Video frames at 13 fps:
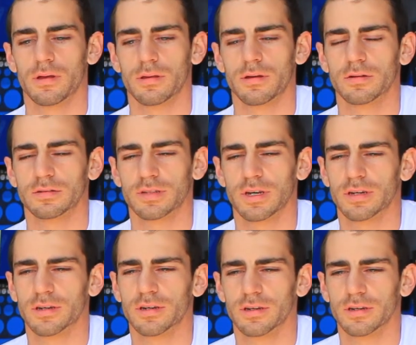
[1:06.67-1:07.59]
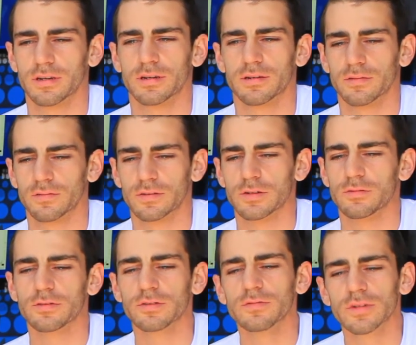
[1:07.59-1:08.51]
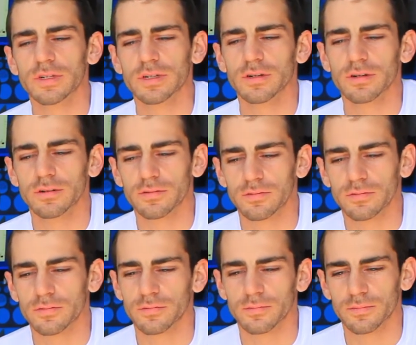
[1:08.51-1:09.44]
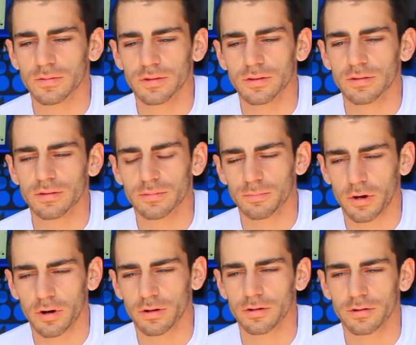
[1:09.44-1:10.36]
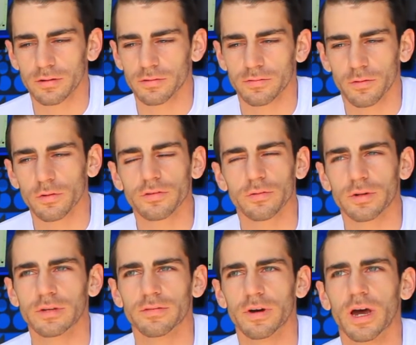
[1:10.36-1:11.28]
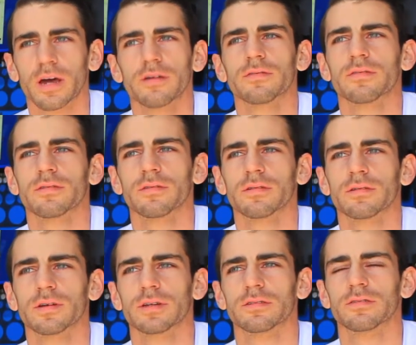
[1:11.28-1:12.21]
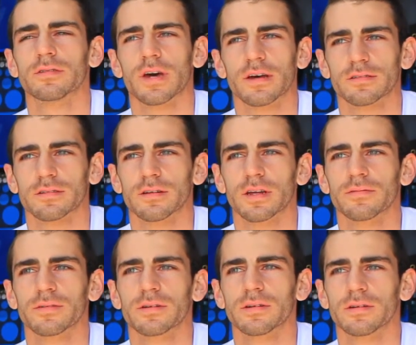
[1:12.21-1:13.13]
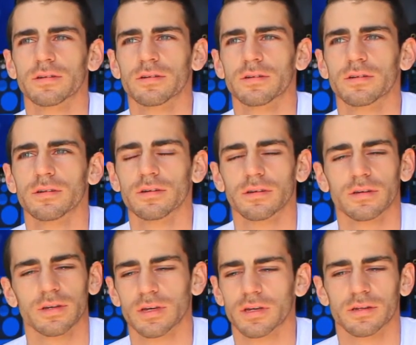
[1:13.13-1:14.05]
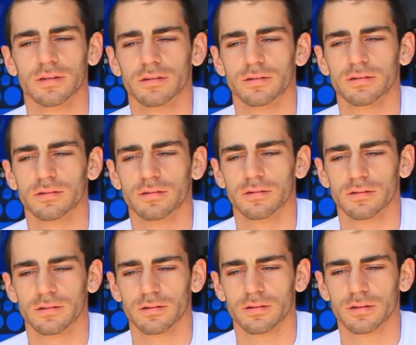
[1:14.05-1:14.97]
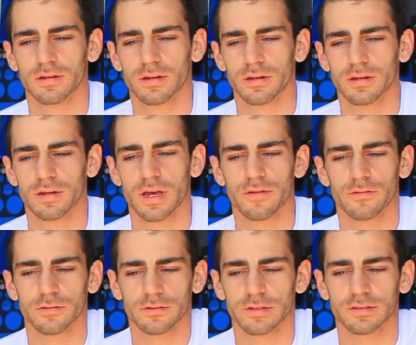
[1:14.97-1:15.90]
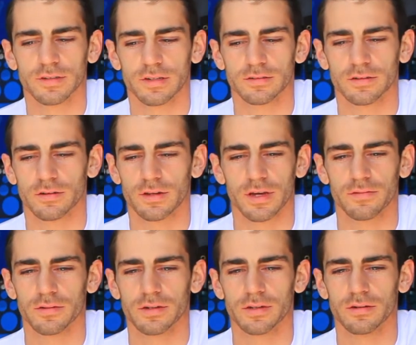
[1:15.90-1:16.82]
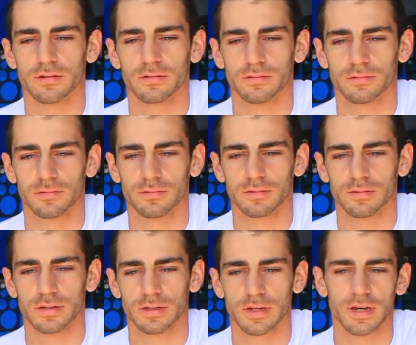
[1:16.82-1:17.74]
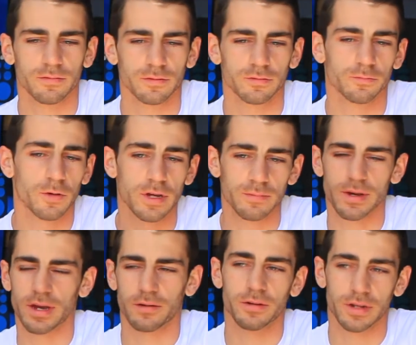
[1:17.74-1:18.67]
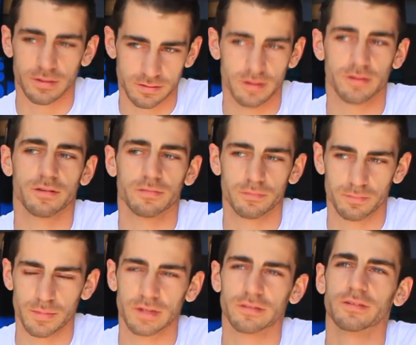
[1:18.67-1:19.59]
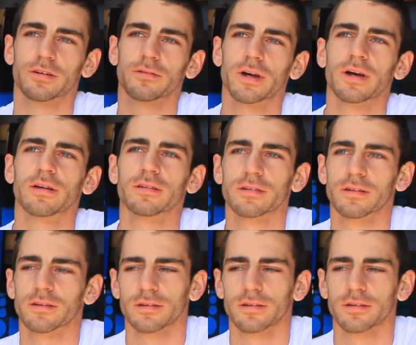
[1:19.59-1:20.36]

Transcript: There's like a YouTube video of Parker 425 in 2011, and ever since I saw that video, and that was way back when I started messing around,